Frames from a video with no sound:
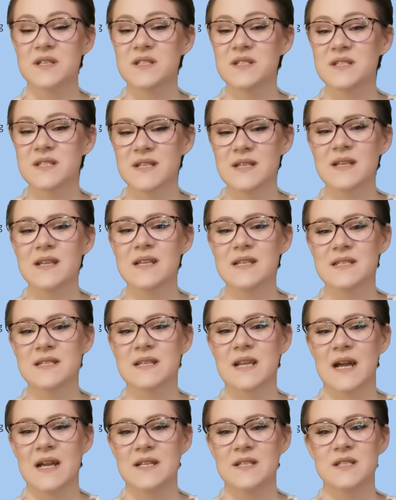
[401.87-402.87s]
and didn't
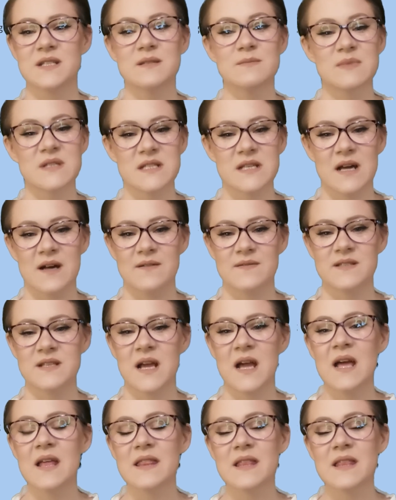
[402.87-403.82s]
indicate to themselves